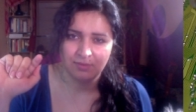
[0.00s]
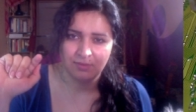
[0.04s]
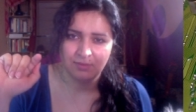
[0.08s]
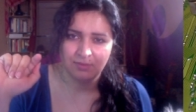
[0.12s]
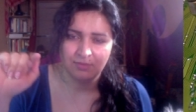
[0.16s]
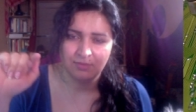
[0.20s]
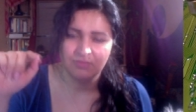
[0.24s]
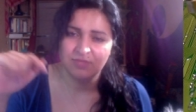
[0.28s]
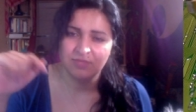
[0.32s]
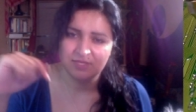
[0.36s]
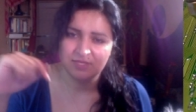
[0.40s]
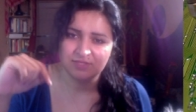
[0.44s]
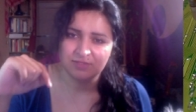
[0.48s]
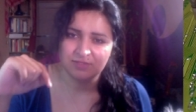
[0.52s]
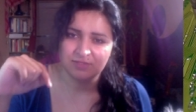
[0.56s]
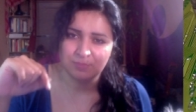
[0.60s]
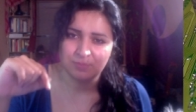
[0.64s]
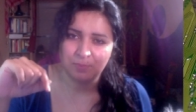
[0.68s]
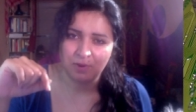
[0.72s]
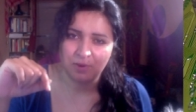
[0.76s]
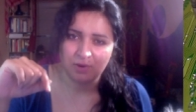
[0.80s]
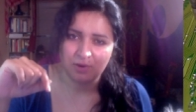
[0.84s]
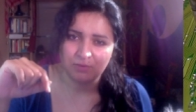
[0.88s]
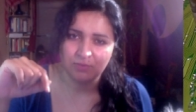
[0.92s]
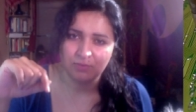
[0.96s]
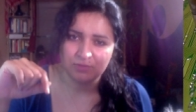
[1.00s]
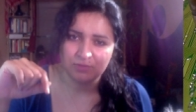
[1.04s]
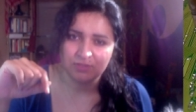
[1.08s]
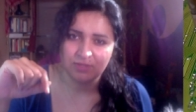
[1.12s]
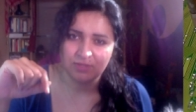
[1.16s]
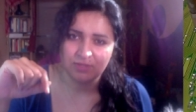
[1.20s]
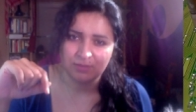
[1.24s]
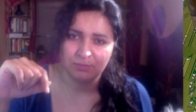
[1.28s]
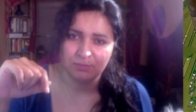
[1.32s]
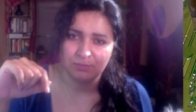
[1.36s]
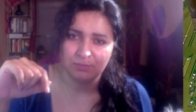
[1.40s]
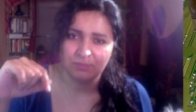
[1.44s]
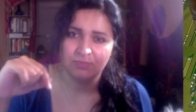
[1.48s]
That's the part which
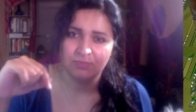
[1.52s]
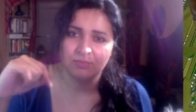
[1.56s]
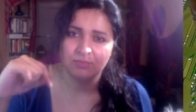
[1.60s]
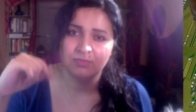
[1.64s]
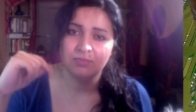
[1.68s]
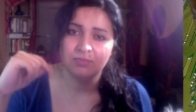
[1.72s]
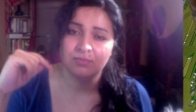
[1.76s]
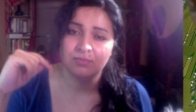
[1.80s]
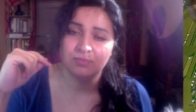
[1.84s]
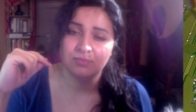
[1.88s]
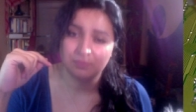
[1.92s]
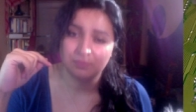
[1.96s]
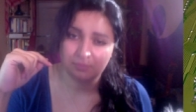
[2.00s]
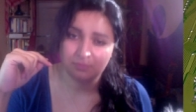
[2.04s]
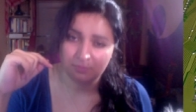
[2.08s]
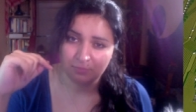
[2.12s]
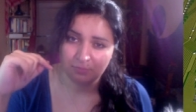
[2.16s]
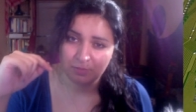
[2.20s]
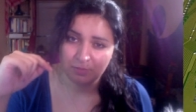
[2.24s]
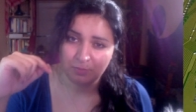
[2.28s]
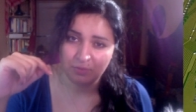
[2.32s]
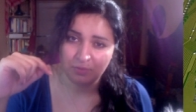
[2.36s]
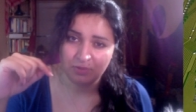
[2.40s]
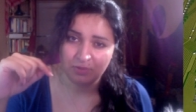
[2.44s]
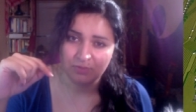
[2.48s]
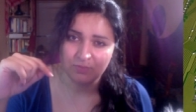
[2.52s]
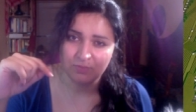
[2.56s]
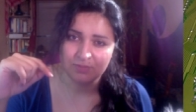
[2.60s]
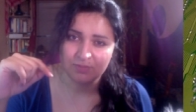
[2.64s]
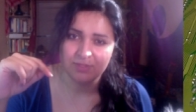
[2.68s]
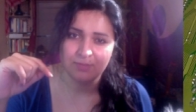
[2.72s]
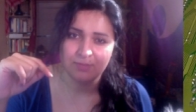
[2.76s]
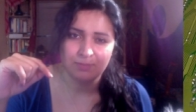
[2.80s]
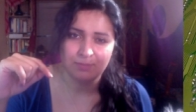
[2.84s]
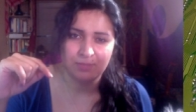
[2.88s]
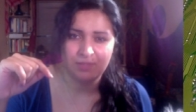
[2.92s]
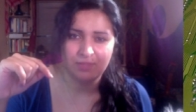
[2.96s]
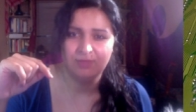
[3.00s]
I'm, the point which
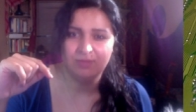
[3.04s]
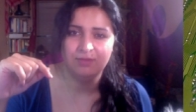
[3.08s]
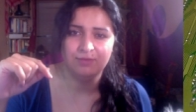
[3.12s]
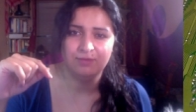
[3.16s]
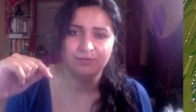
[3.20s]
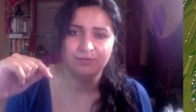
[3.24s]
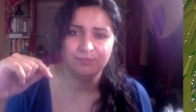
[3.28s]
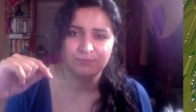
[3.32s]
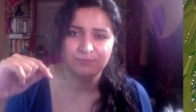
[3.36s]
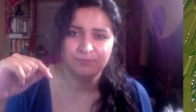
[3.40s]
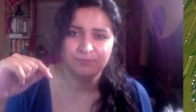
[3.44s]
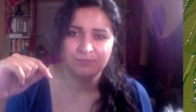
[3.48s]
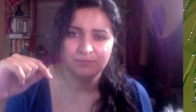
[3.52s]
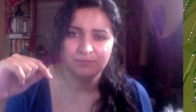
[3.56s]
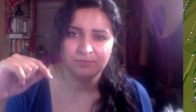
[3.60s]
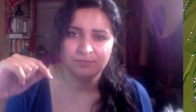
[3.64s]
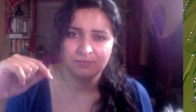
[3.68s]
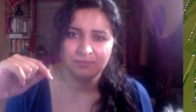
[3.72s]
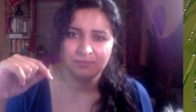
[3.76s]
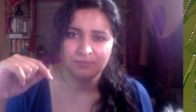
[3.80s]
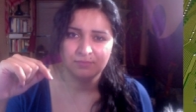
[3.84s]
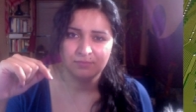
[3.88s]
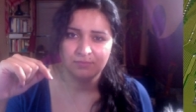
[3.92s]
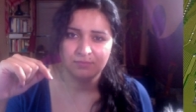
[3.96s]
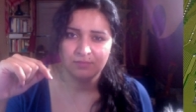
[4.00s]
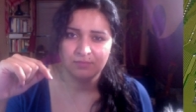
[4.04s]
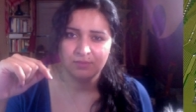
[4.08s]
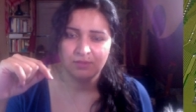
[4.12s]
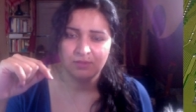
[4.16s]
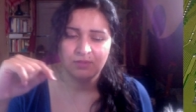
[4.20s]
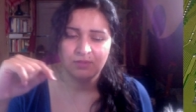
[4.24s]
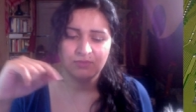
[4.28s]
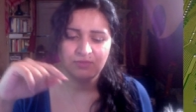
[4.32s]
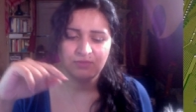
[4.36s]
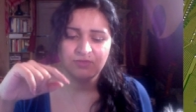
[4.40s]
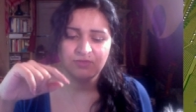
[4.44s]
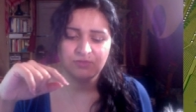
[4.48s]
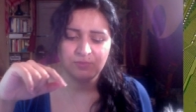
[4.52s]
I'm making.
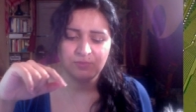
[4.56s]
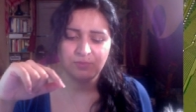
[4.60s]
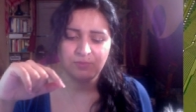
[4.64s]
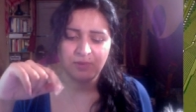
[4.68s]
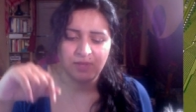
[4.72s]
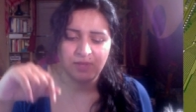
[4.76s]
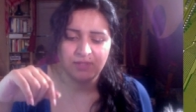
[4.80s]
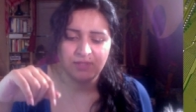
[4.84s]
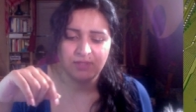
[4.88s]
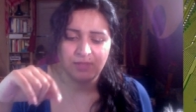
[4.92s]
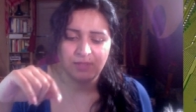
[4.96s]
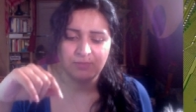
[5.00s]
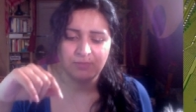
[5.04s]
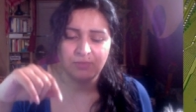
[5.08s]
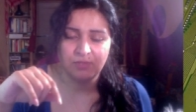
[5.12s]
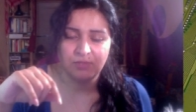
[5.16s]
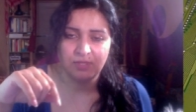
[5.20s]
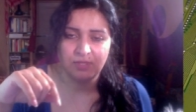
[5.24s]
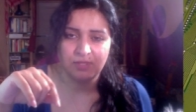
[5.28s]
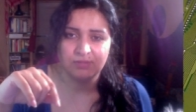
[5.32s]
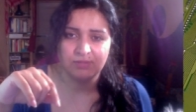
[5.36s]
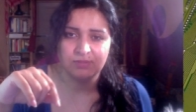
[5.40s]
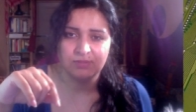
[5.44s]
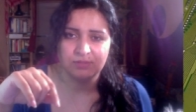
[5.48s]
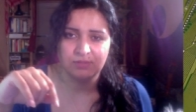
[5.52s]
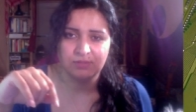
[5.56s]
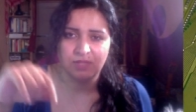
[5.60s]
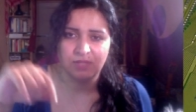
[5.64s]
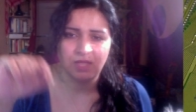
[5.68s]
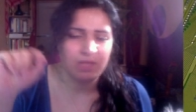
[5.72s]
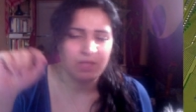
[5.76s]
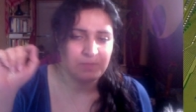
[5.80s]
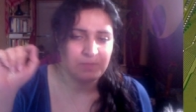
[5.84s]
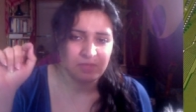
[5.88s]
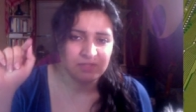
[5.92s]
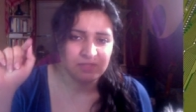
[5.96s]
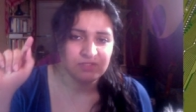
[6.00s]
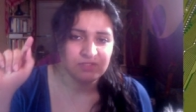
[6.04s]
Retrobrite, I'm not anti.
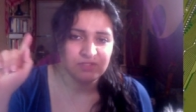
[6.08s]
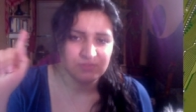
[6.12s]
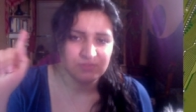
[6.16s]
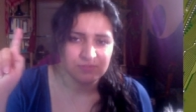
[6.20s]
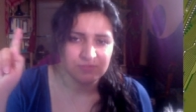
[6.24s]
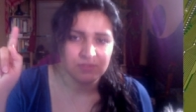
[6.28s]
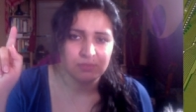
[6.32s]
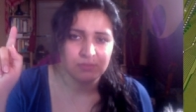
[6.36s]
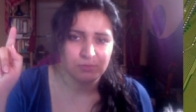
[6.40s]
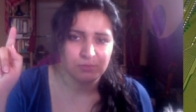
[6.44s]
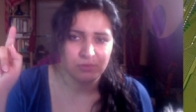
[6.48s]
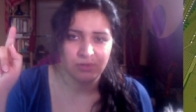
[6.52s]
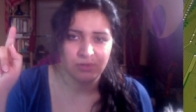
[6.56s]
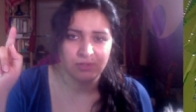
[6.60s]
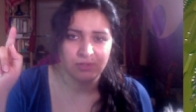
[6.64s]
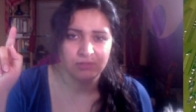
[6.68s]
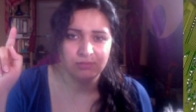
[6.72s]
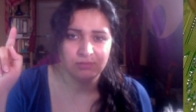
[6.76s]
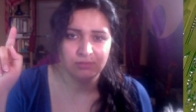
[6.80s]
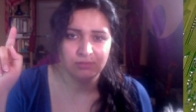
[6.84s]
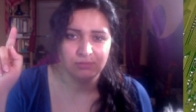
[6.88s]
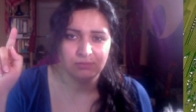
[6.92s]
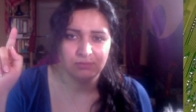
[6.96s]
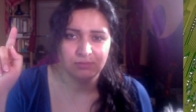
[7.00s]
I'm anti sunbrite.